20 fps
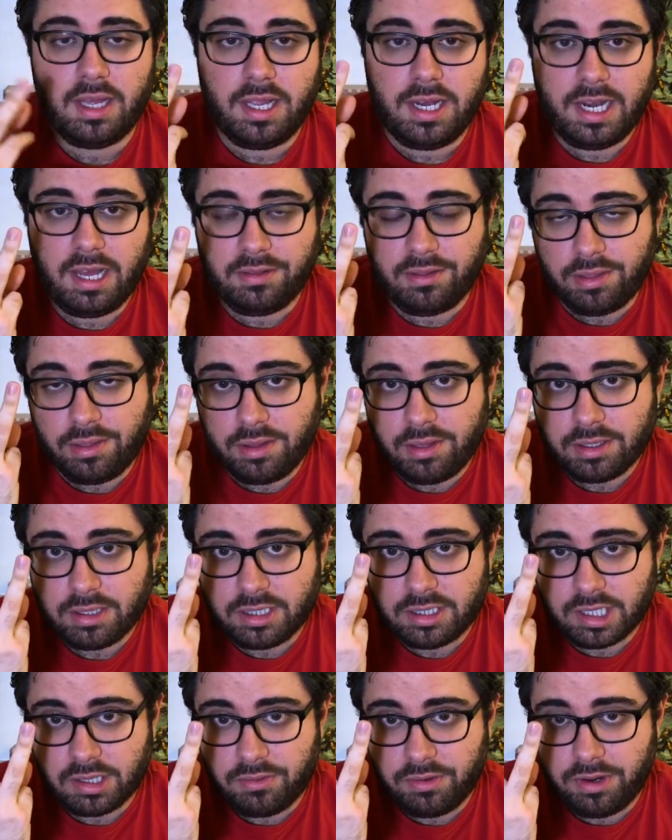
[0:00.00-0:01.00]
Now, the third
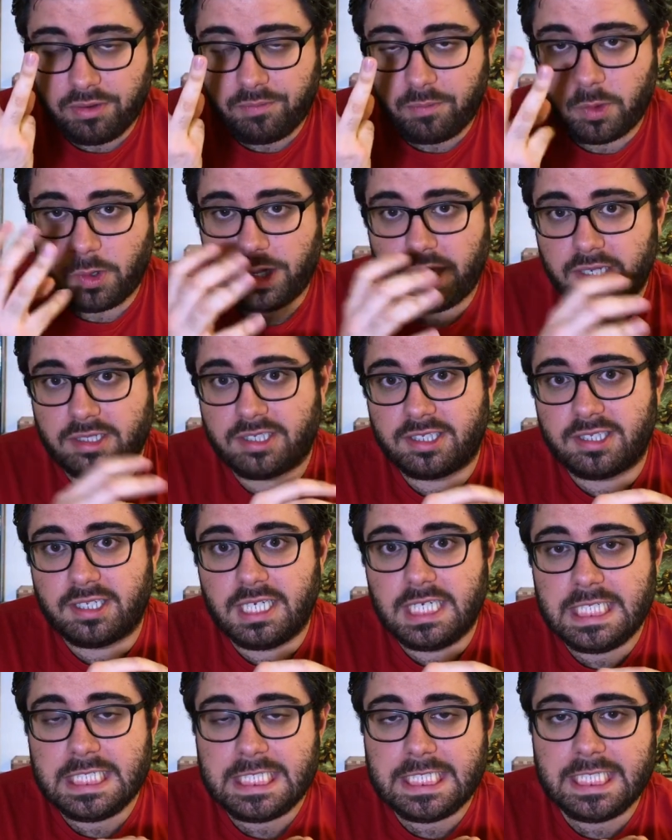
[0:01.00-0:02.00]
category of products
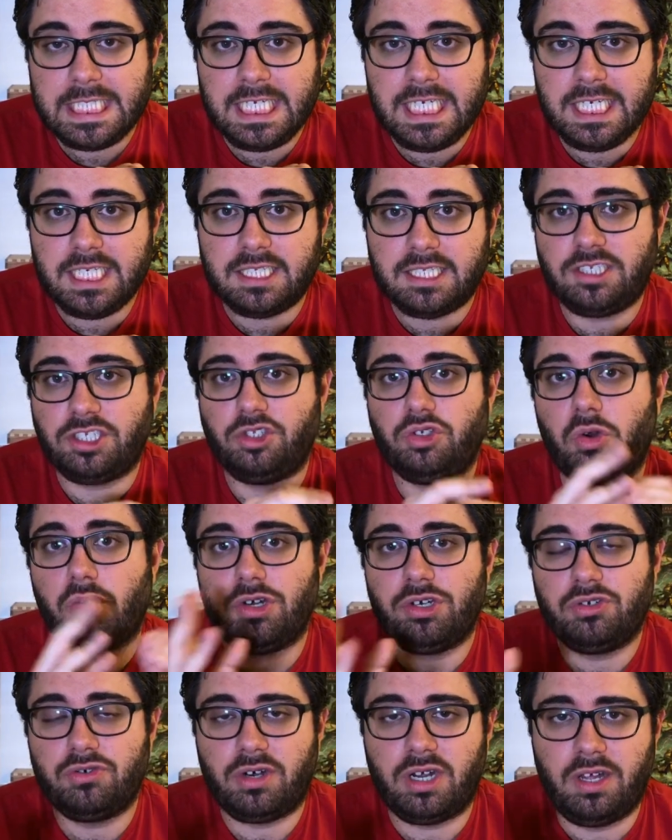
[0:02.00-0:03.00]
is the story
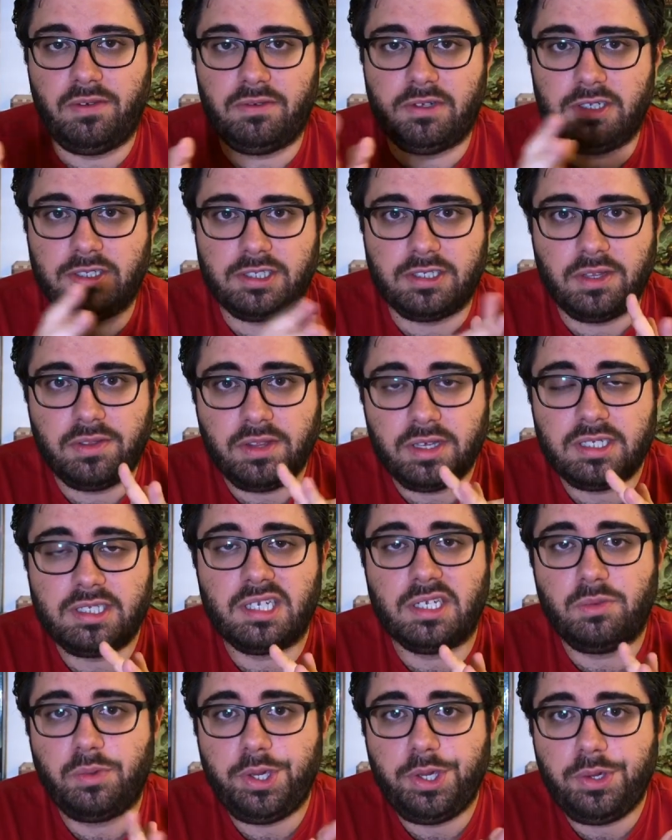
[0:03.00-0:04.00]
drivers, the things
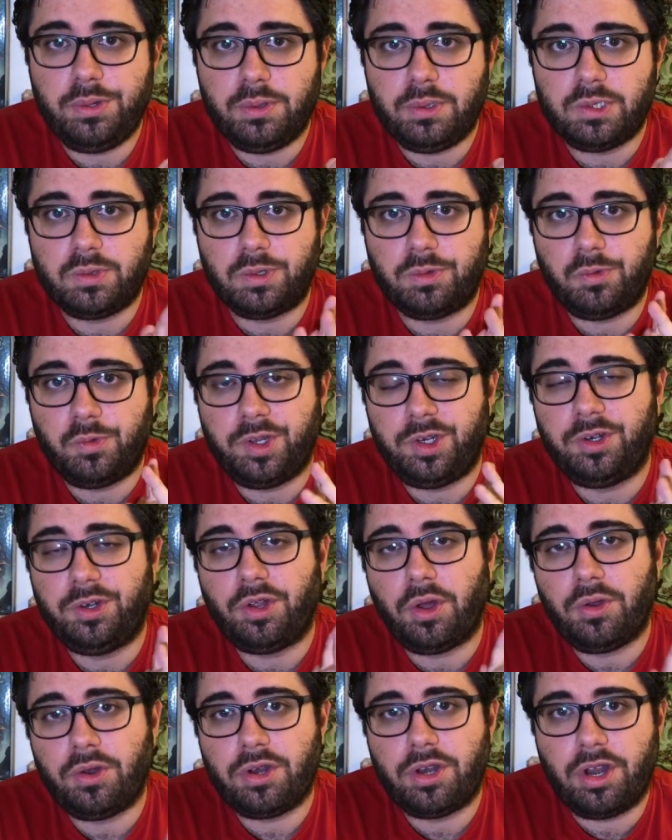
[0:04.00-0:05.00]
that we use when we
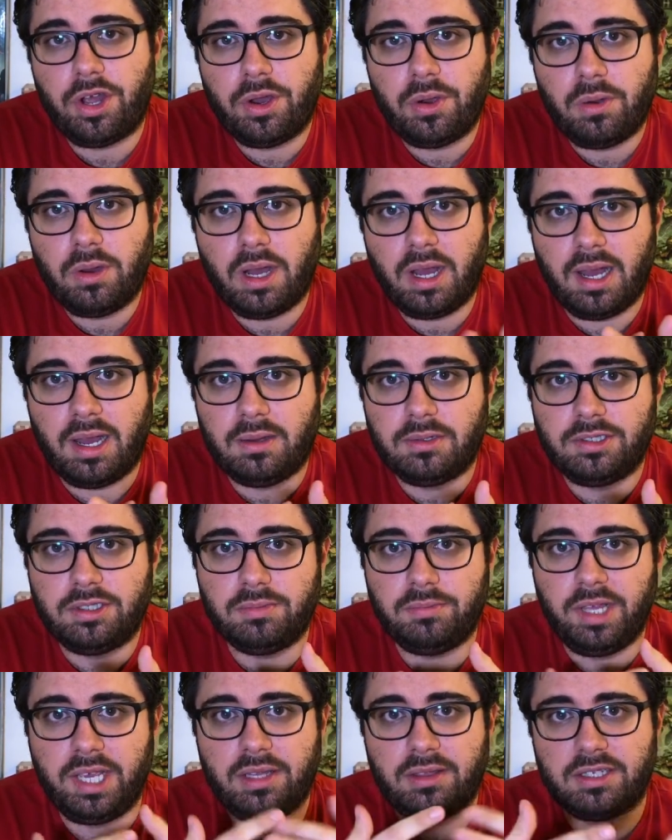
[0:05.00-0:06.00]
don't know how to
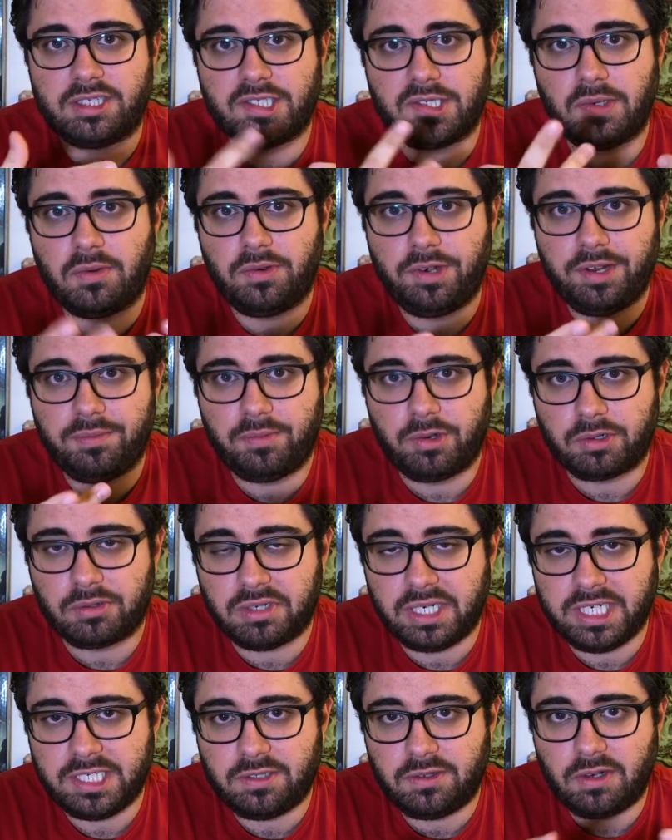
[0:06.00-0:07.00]
make the story
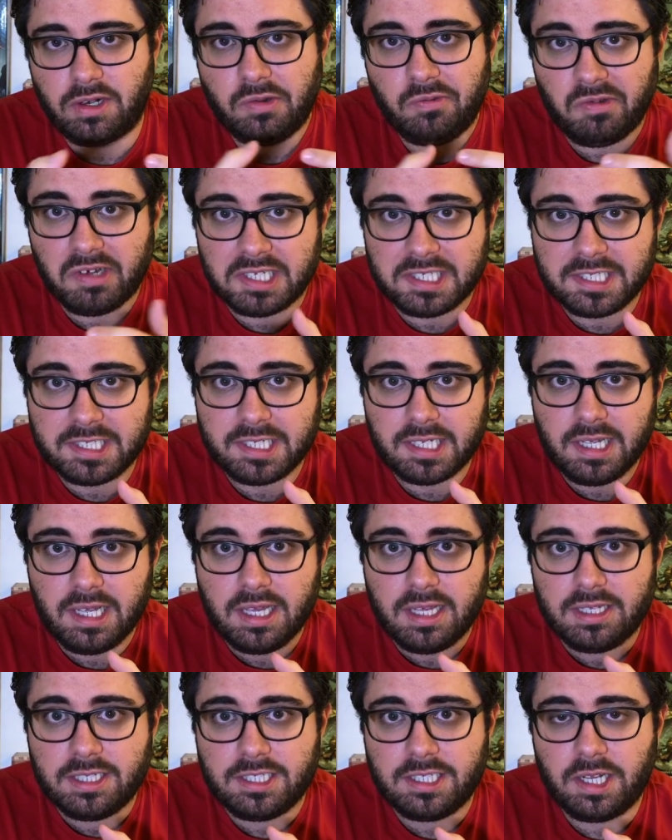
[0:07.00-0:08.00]
progress or advance
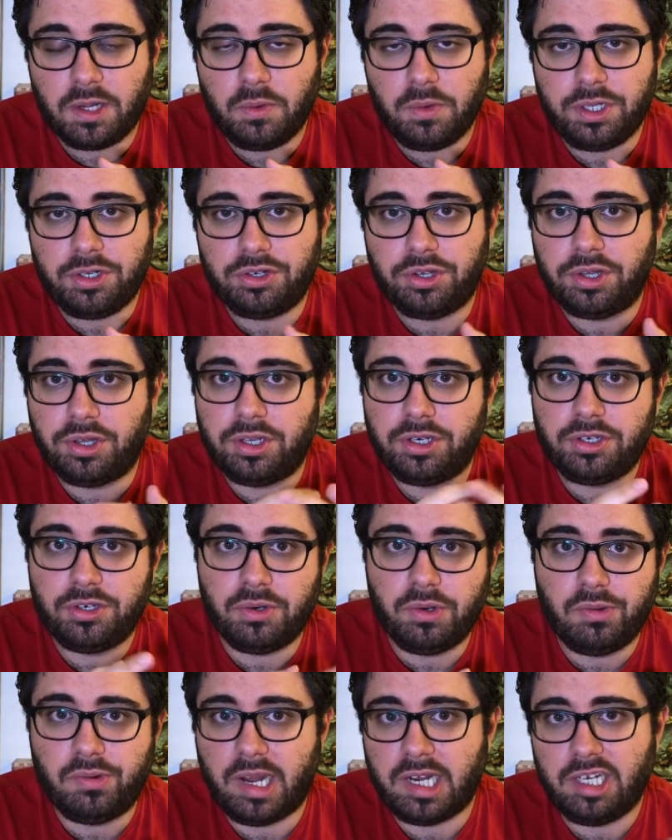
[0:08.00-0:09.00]
so we turn to
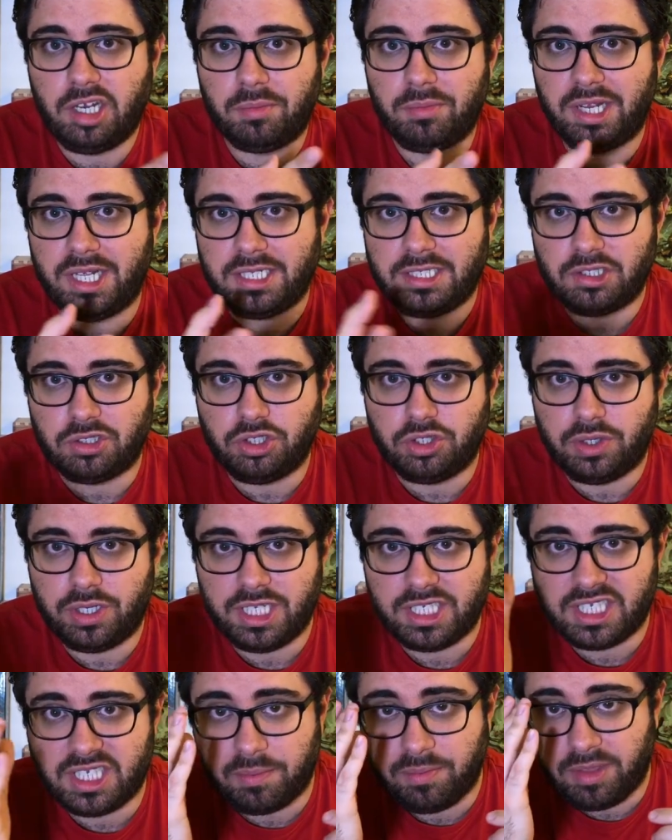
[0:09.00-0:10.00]
randomness to generate
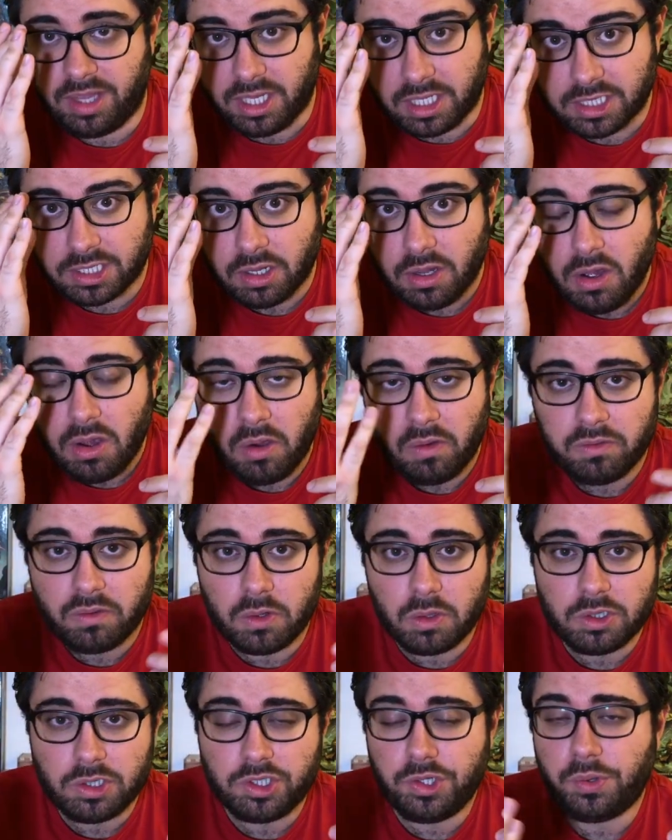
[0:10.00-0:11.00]
some things. Of
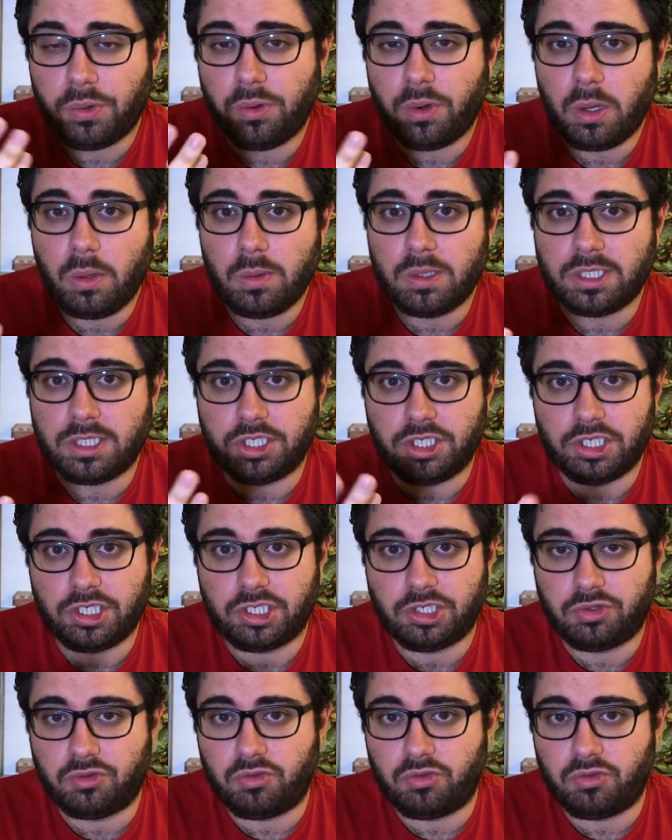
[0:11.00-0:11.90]
course, you could always just